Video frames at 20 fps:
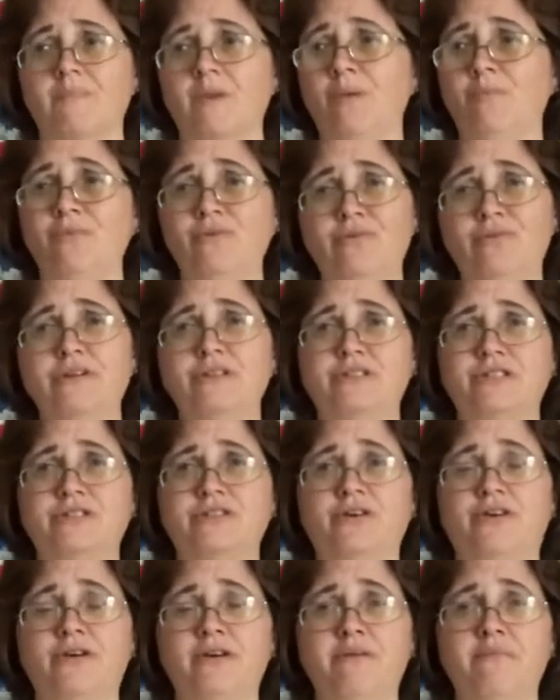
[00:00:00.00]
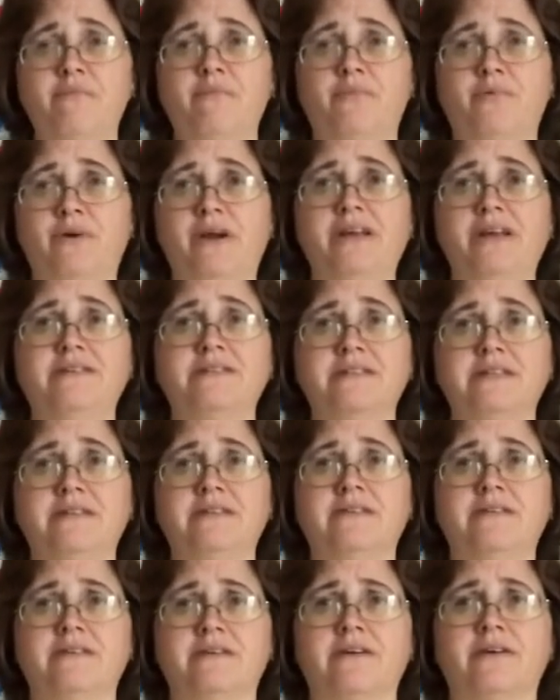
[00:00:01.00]
I'm going to start
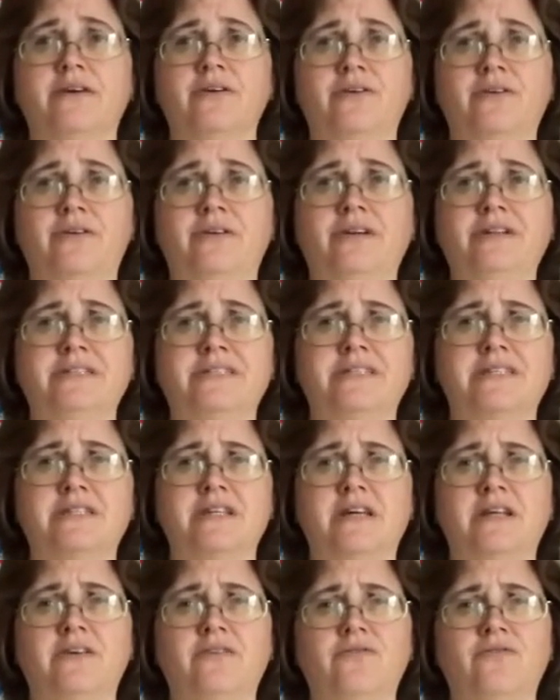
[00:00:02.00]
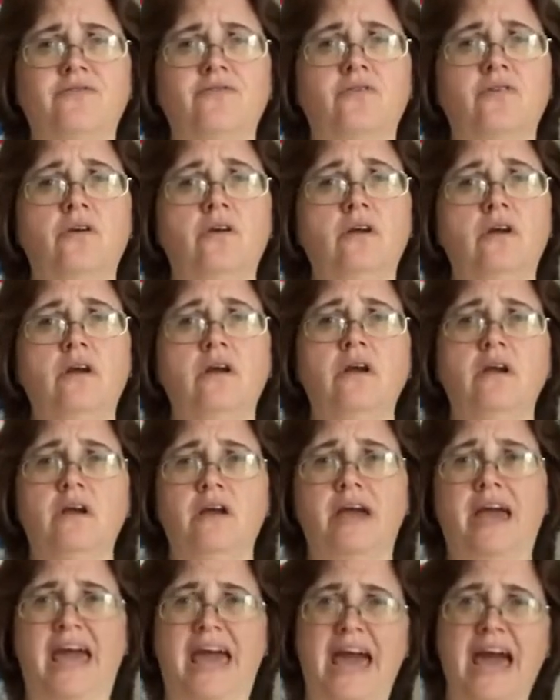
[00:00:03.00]
embracing the hunger instead of
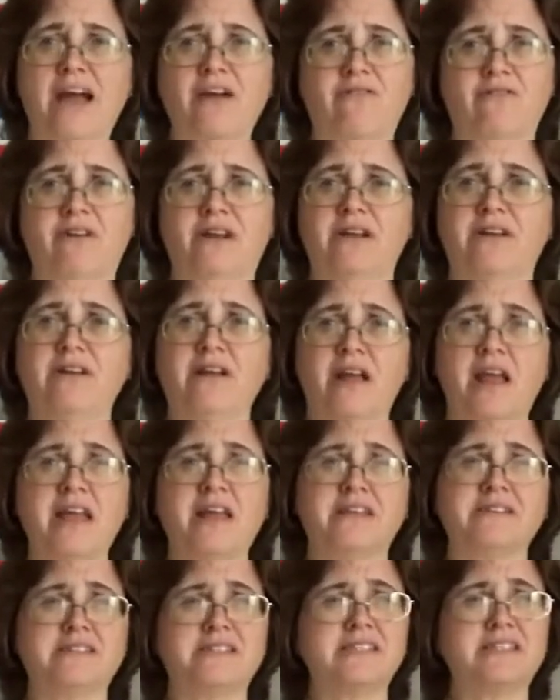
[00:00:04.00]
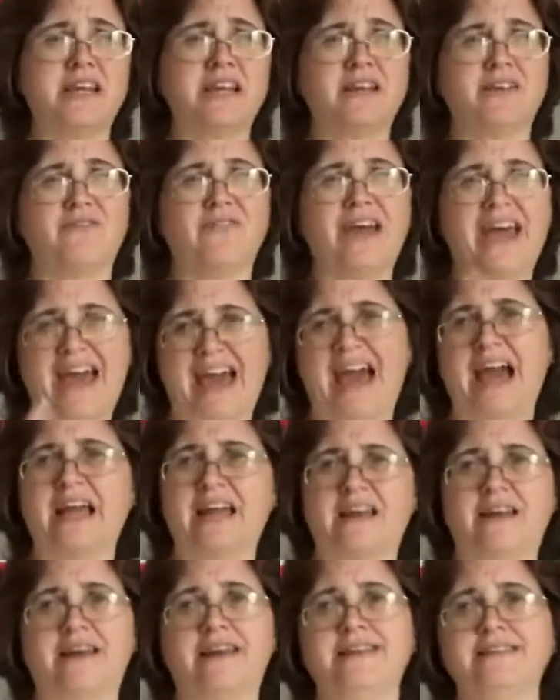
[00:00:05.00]

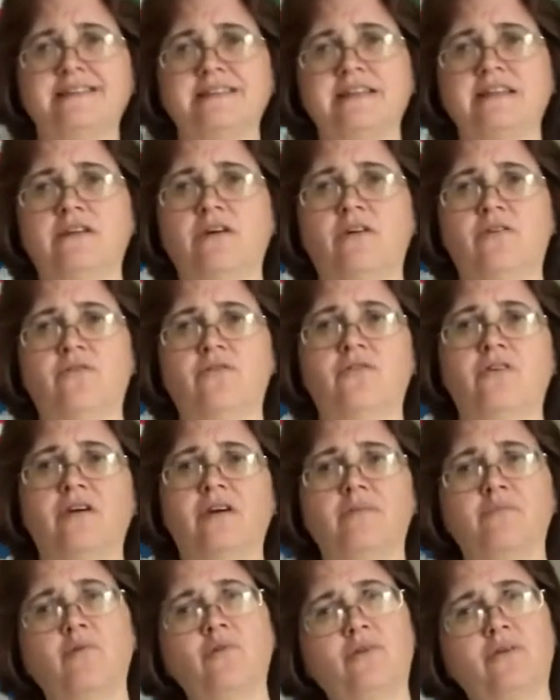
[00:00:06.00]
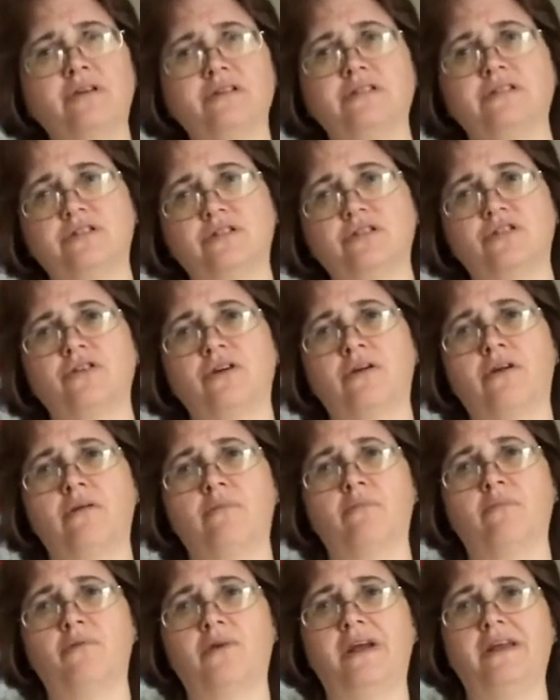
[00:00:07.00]
agonizing over it. I'm going to start
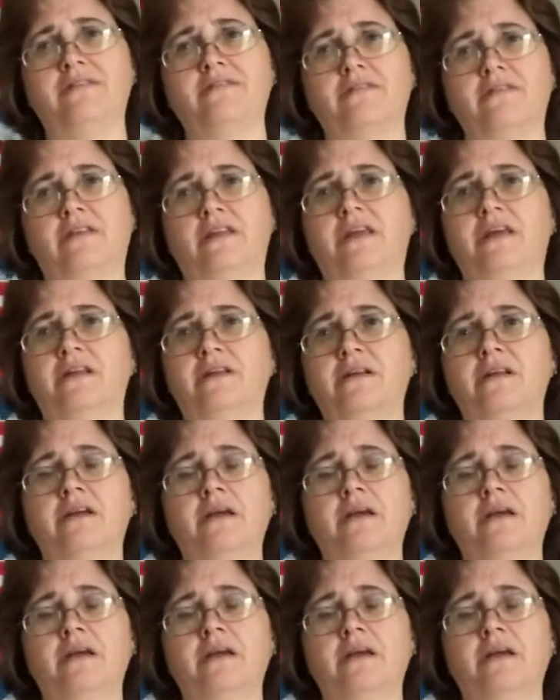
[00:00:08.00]
embracing it.